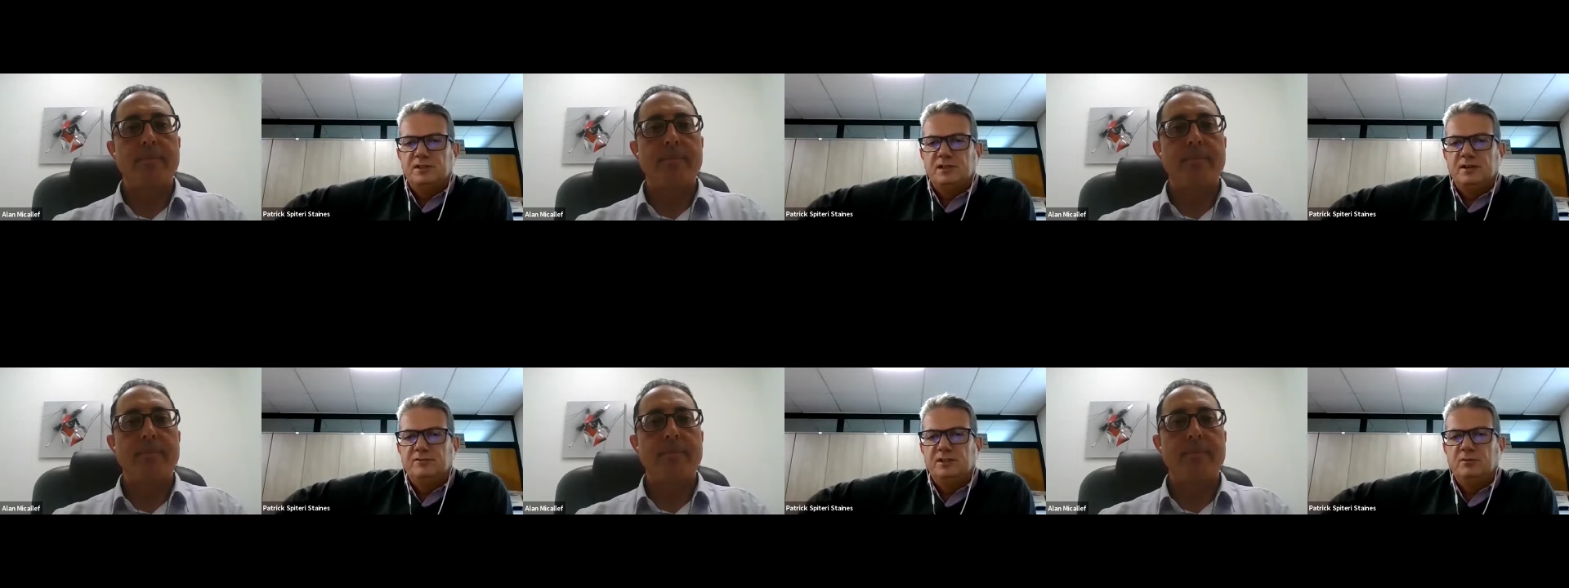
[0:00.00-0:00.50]
Speaker 1: and
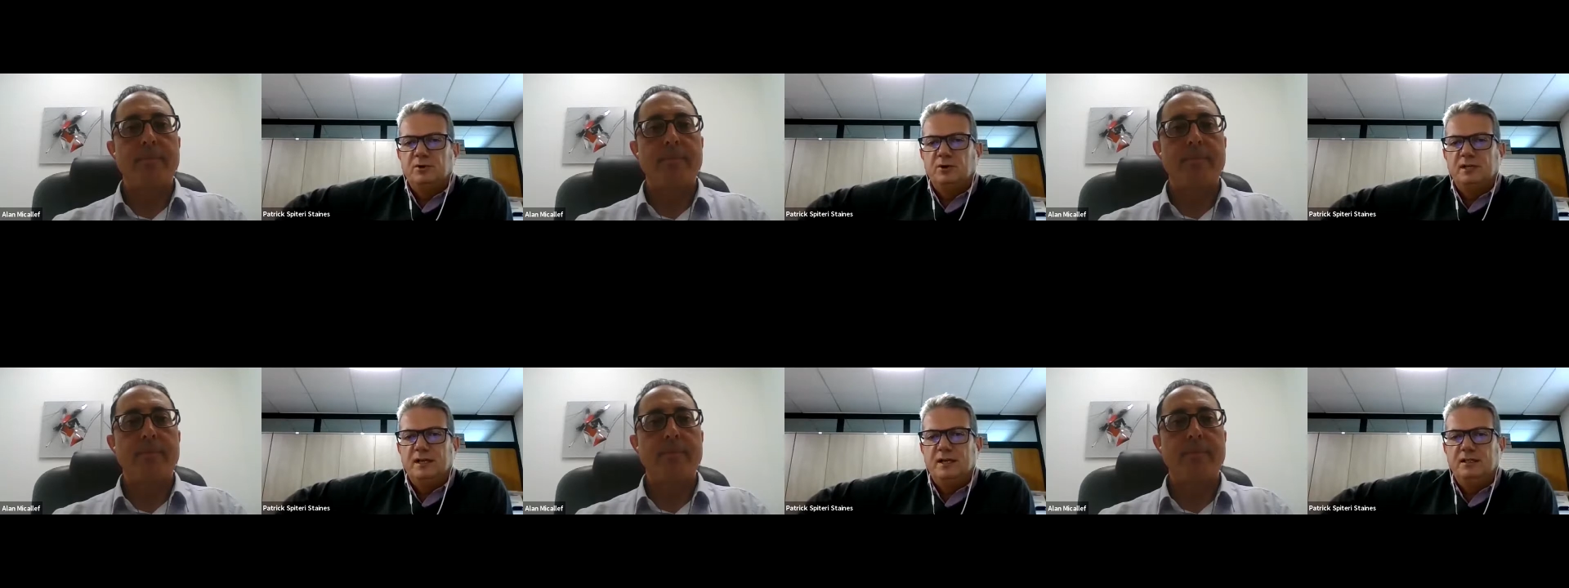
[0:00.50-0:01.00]
have them
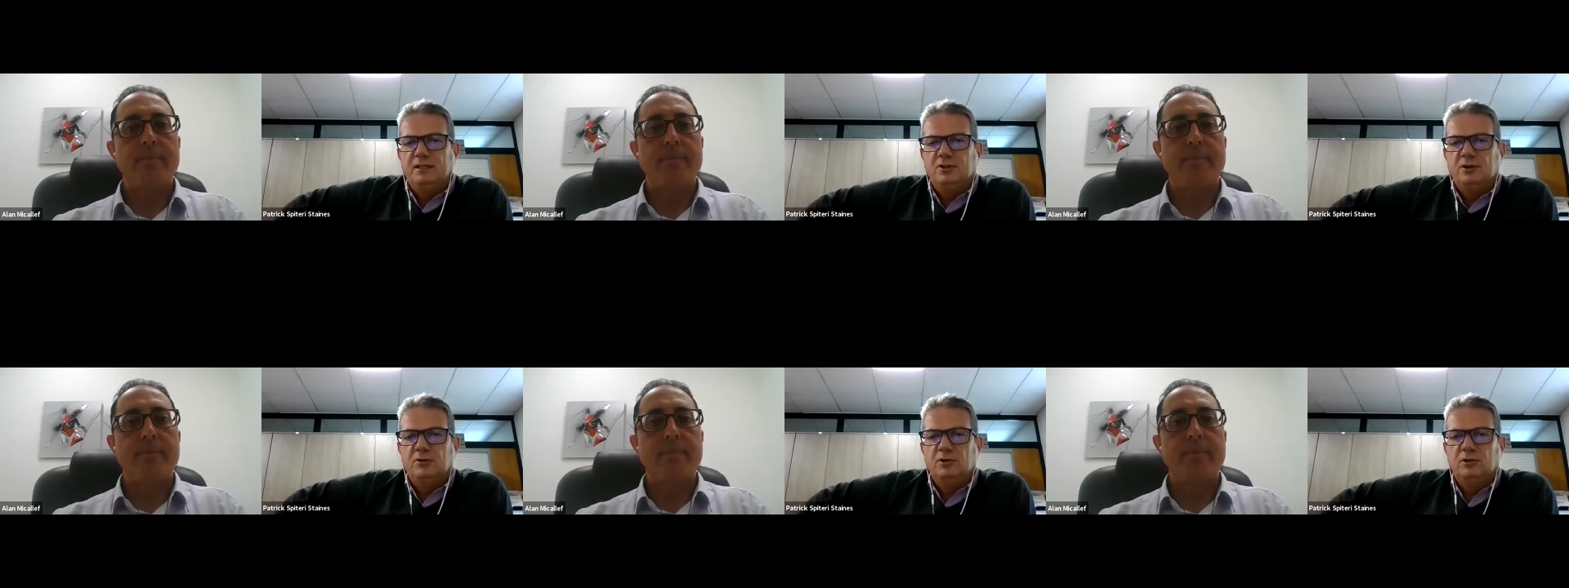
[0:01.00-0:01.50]
on an
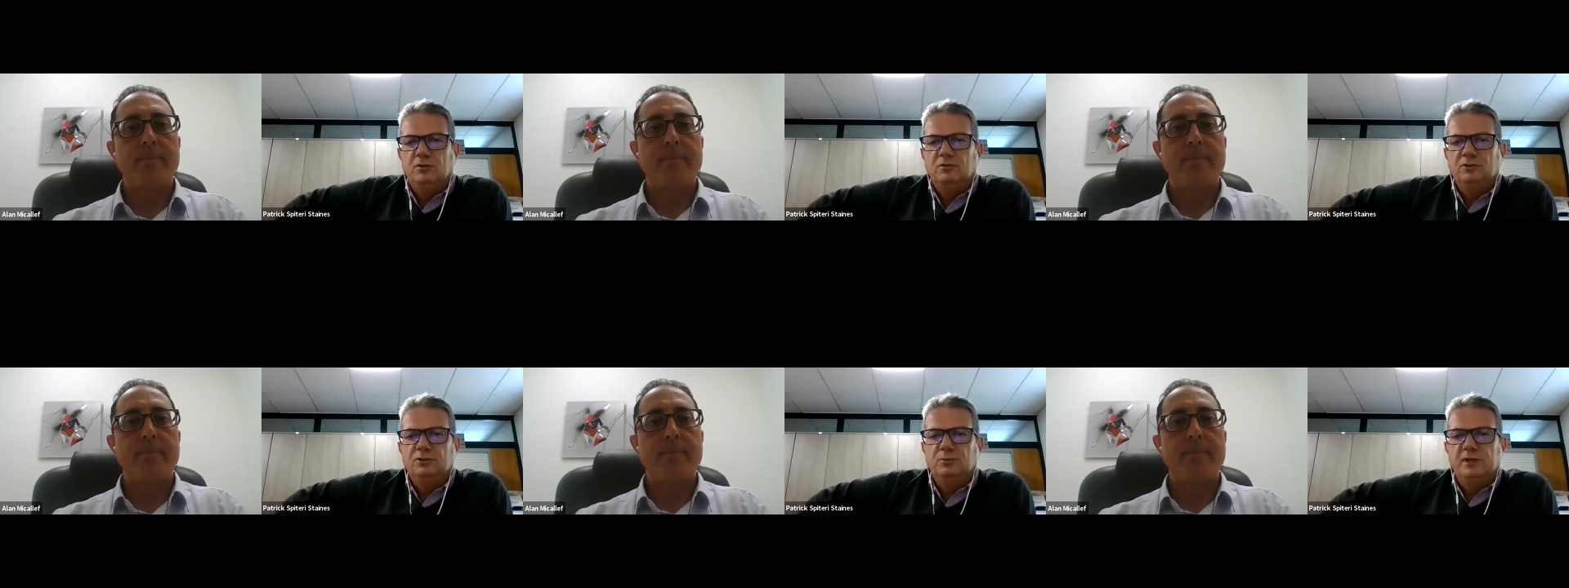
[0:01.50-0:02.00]
eco
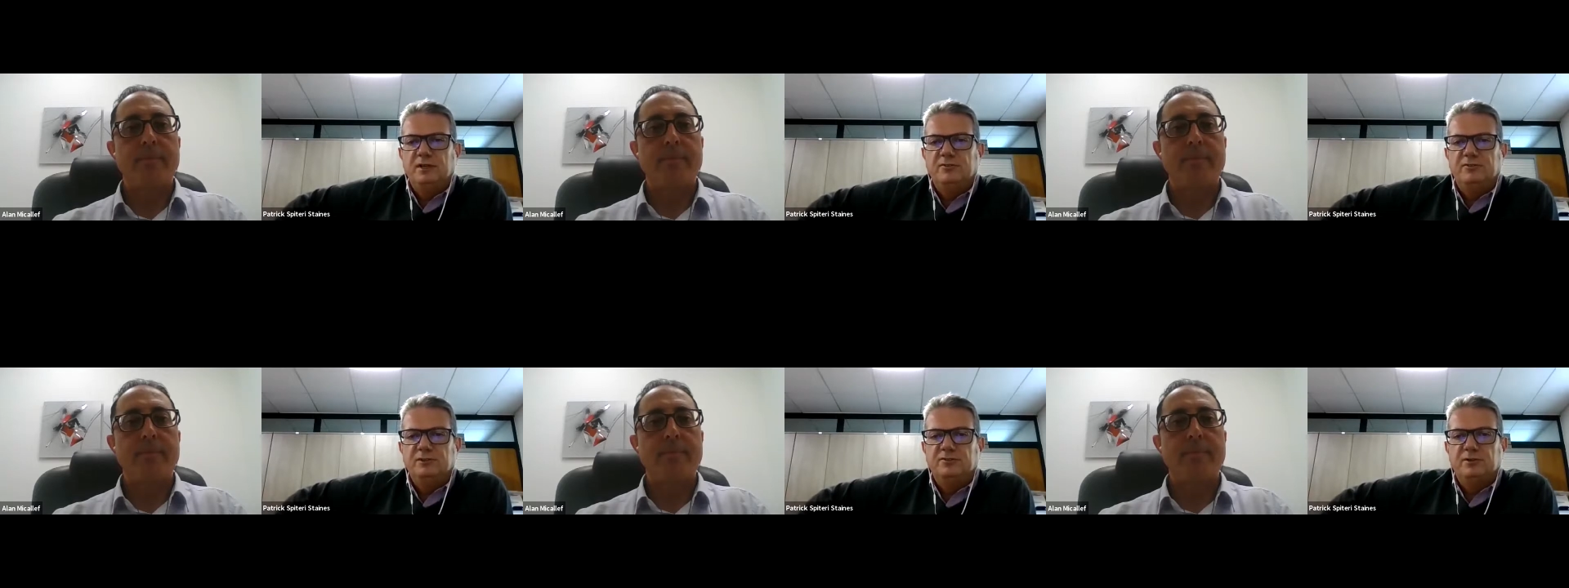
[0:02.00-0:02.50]
loan to
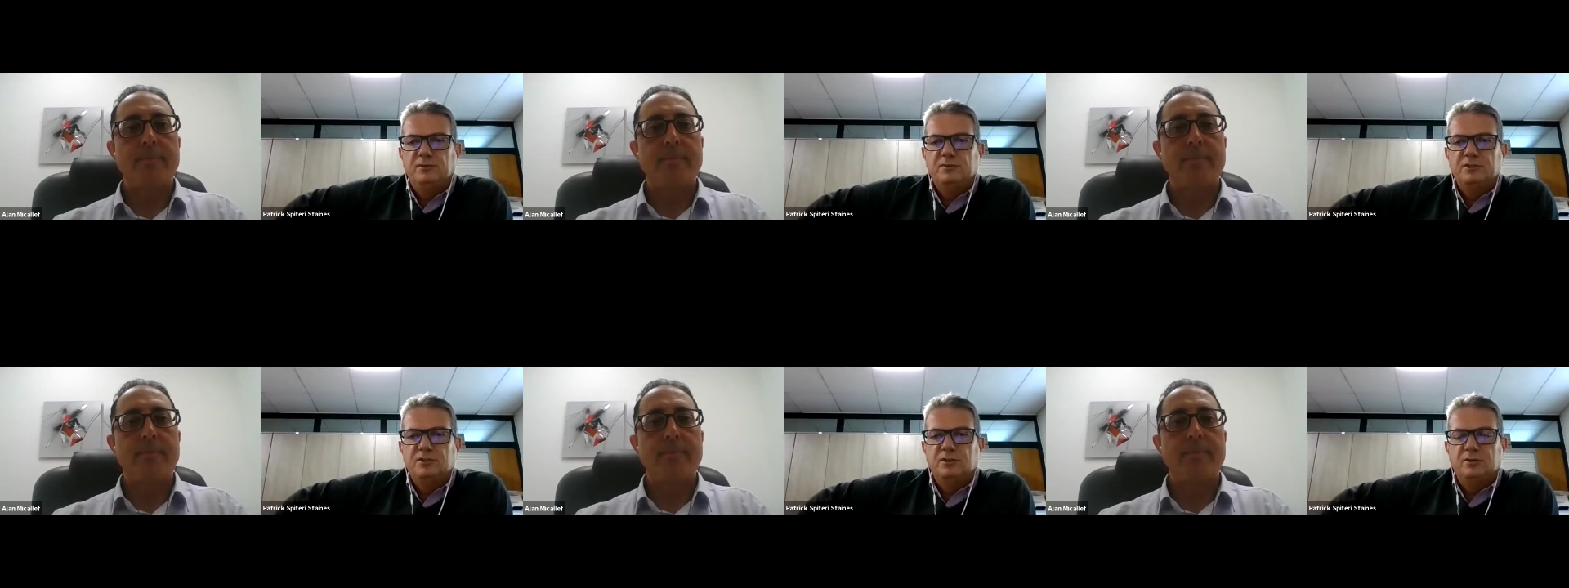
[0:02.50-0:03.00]
benefit from
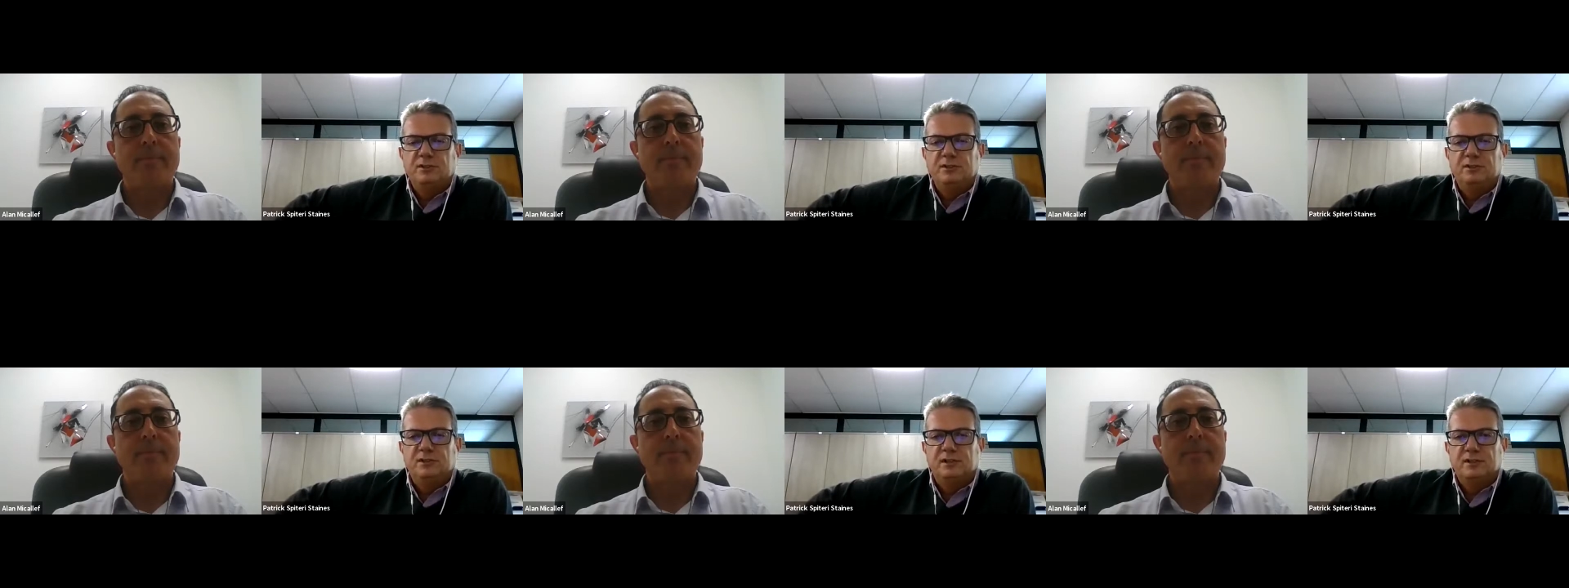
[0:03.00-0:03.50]
zero
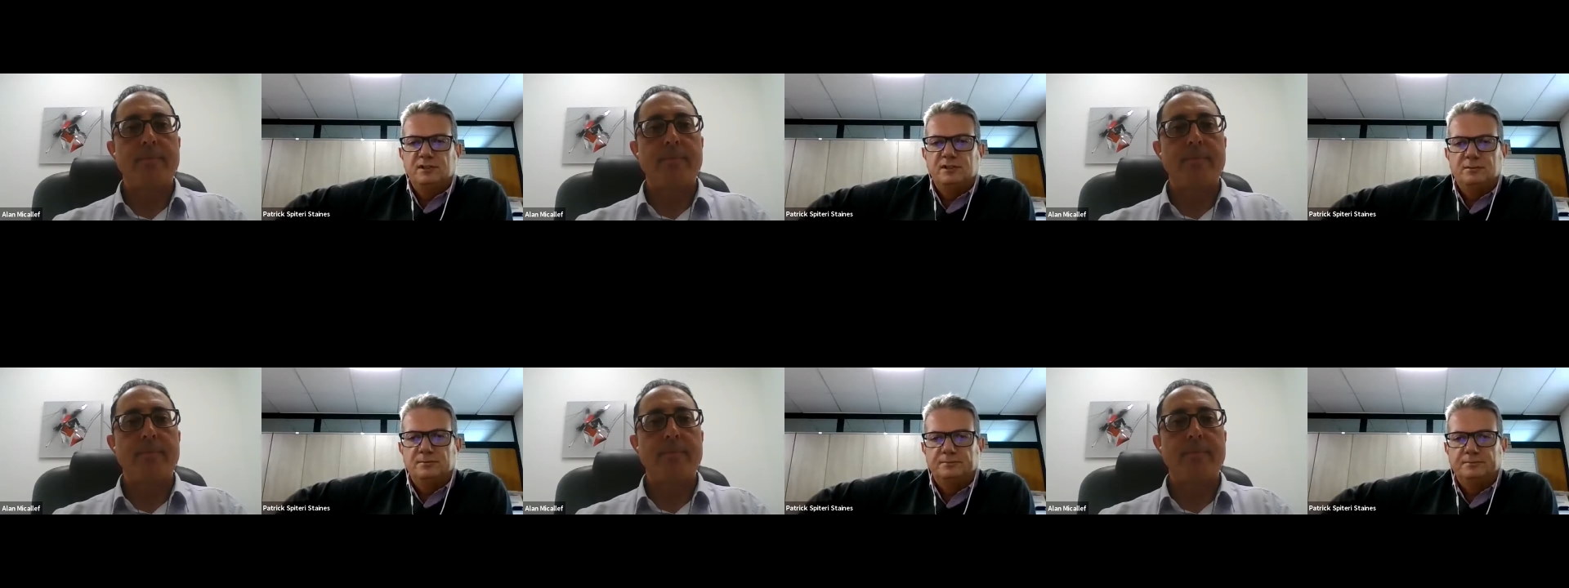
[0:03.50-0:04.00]
interest?